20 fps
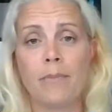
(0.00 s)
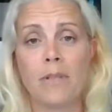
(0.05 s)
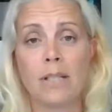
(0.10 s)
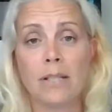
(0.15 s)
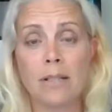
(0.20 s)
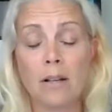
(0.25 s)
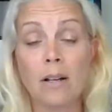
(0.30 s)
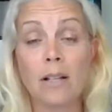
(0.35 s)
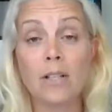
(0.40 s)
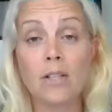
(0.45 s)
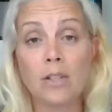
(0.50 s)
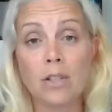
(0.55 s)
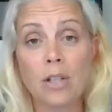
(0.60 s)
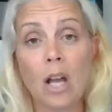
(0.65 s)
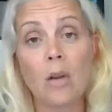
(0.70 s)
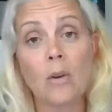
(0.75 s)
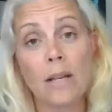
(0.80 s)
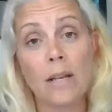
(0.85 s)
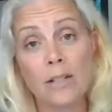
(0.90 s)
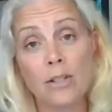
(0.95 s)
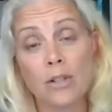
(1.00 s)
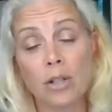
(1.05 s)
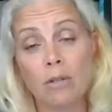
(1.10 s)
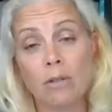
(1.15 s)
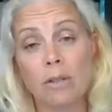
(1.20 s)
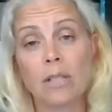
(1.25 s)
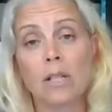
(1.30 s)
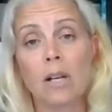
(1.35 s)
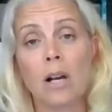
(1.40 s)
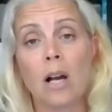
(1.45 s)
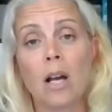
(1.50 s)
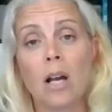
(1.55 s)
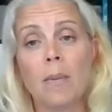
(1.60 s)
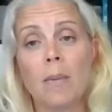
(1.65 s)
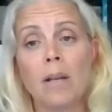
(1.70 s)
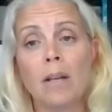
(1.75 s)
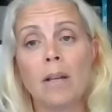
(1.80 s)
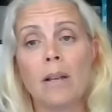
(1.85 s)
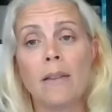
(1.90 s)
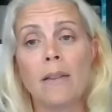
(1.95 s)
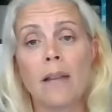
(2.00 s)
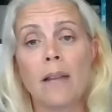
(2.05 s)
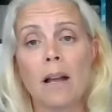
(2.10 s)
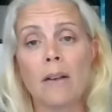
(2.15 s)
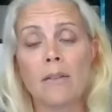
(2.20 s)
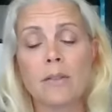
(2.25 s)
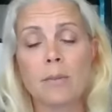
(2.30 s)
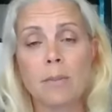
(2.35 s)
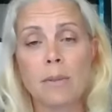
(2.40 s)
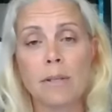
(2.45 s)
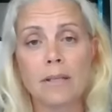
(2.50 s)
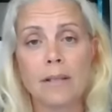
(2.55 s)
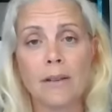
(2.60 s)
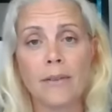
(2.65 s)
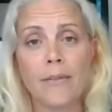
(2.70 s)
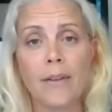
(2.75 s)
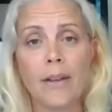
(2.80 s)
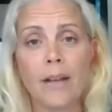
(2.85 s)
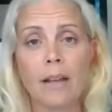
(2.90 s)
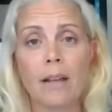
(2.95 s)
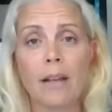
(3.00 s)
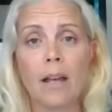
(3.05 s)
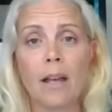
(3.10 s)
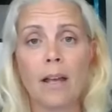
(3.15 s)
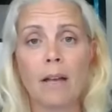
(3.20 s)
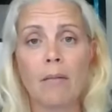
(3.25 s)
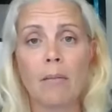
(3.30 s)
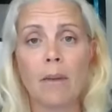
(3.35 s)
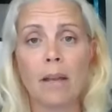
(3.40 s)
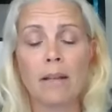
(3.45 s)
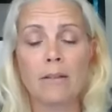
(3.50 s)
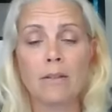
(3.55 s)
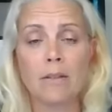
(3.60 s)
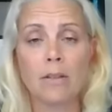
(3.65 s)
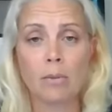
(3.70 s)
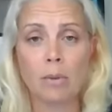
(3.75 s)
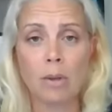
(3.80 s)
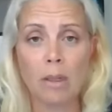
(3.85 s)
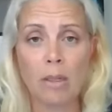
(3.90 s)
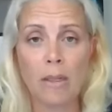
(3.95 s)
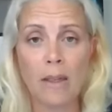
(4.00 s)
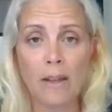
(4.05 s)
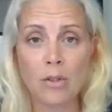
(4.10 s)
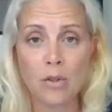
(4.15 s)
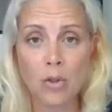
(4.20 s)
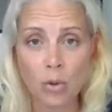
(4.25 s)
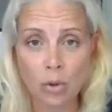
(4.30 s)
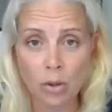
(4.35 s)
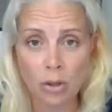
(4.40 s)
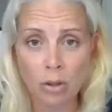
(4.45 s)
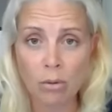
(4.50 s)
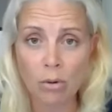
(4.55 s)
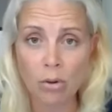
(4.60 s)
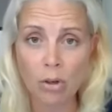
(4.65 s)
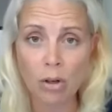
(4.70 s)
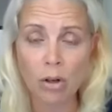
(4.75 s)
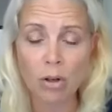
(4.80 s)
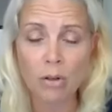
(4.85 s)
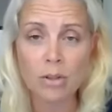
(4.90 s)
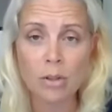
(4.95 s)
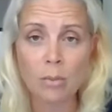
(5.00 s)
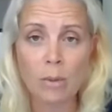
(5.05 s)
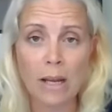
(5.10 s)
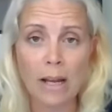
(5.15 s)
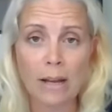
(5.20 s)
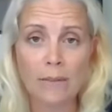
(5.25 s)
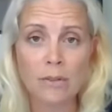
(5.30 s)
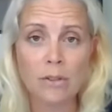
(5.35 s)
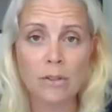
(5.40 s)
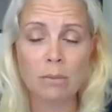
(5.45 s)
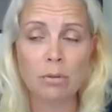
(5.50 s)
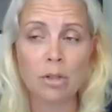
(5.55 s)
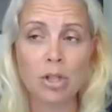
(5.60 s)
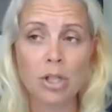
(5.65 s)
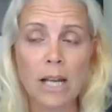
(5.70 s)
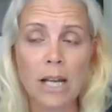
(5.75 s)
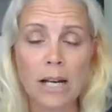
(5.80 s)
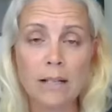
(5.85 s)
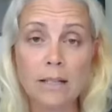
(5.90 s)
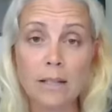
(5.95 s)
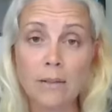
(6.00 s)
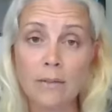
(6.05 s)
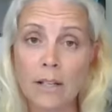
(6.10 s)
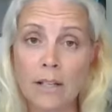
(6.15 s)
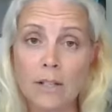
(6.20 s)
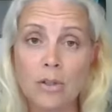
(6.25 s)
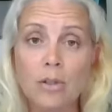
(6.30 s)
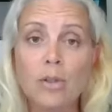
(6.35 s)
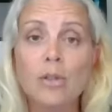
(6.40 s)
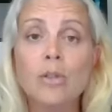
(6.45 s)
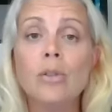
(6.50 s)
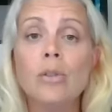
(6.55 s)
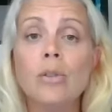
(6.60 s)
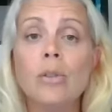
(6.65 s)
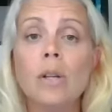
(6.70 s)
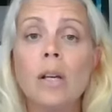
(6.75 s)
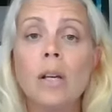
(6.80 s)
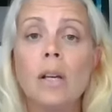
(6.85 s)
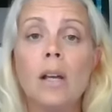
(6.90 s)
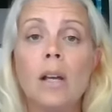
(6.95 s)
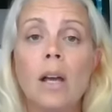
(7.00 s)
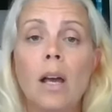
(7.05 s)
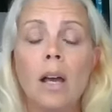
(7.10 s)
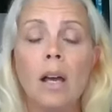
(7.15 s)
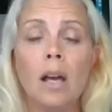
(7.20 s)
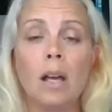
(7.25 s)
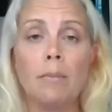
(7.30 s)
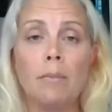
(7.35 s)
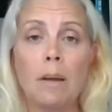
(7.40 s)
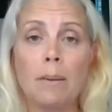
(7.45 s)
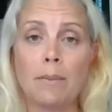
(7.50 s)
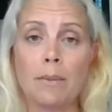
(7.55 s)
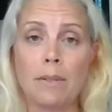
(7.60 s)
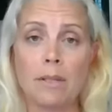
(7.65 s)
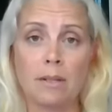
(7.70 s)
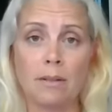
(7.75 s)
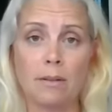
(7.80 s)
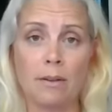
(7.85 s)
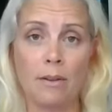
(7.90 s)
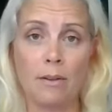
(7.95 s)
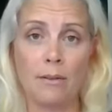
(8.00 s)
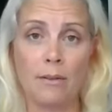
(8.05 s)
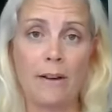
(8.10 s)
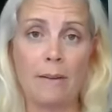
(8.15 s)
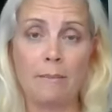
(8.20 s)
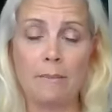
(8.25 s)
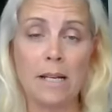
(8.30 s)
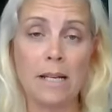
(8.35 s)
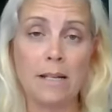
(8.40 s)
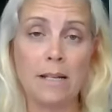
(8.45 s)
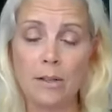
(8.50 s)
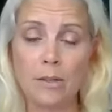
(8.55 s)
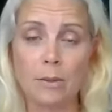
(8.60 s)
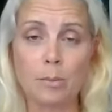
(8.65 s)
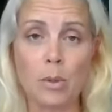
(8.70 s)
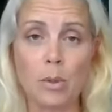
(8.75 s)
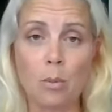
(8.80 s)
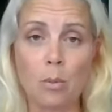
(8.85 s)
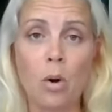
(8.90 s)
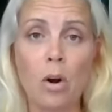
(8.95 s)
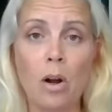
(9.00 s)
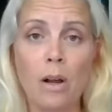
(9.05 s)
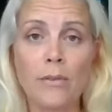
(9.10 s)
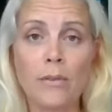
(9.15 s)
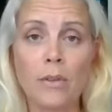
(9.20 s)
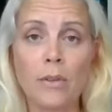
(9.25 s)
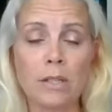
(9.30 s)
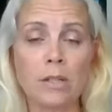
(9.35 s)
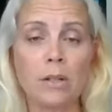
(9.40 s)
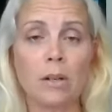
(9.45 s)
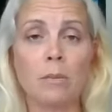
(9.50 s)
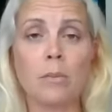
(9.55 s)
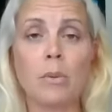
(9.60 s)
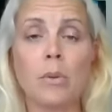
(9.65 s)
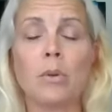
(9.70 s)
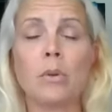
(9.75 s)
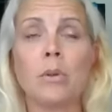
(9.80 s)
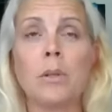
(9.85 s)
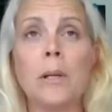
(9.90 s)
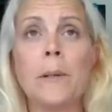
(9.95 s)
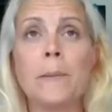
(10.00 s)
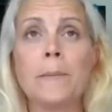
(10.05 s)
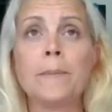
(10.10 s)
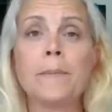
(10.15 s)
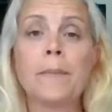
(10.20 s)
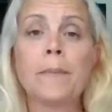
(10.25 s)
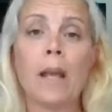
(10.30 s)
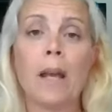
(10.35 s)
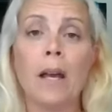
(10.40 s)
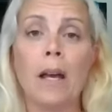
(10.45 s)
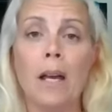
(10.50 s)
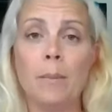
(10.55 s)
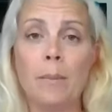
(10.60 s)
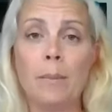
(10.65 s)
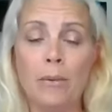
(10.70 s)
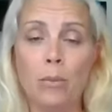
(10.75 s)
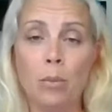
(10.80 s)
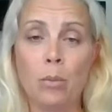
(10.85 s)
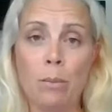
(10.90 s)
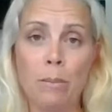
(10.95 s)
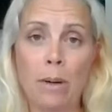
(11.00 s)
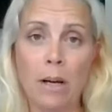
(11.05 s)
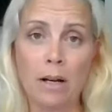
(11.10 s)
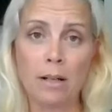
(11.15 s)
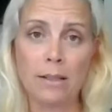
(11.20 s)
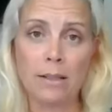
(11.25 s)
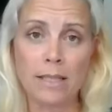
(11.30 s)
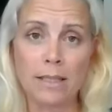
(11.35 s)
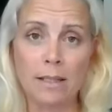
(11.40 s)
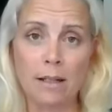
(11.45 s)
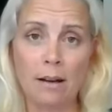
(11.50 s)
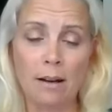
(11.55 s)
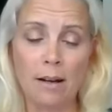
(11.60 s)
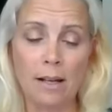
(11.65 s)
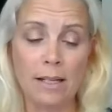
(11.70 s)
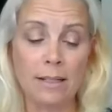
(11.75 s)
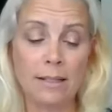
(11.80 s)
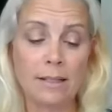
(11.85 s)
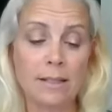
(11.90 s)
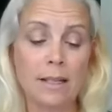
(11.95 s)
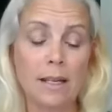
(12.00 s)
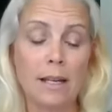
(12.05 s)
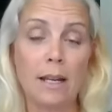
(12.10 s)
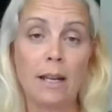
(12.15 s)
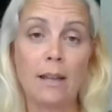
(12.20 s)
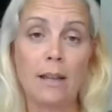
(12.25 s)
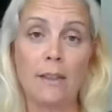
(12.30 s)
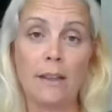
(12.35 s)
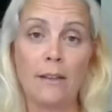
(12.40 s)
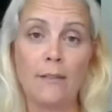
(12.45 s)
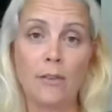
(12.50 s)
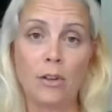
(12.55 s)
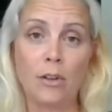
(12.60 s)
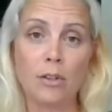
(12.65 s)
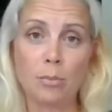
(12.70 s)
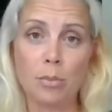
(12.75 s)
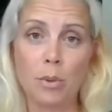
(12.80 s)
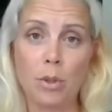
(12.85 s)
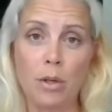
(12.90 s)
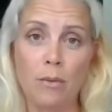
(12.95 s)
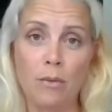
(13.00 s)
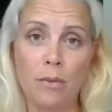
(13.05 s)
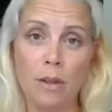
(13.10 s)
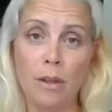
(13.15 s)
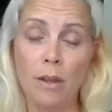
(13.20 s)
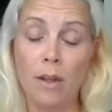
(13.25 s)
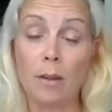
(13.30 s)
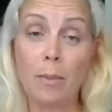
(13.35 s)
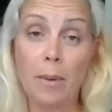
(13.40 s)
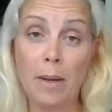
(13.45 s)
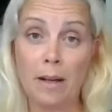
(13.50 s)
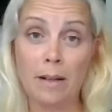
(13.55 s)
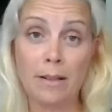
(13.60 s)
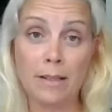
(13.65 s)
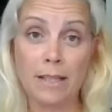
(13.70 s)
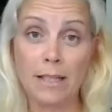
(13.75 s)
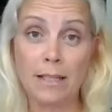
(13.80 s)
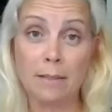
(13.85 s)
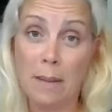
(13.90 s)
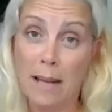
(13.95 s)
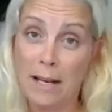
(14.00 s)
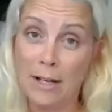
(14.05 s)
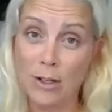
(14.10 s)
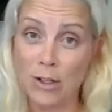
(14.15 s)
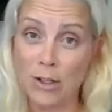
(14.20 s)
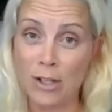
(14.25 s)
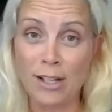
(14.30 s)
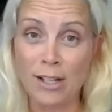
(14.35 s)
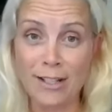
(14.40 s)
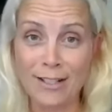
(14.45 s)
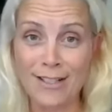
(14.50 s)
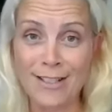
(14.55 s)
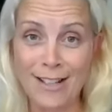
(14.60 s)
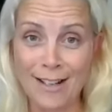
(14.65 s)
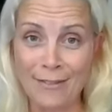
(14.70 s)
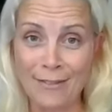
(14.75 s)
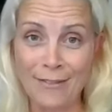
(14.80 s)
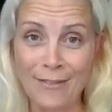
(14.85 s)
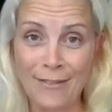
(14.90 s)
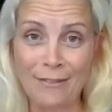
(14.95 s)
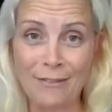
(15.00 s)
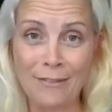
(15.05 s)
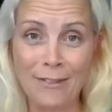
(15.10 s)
designed to go into retirement, and they are specific as to whether they suit you or not. And we have to double check, if there's two members of the family, so husband and wife, for example, if one party dies, they've got to prove that the other party's pension can still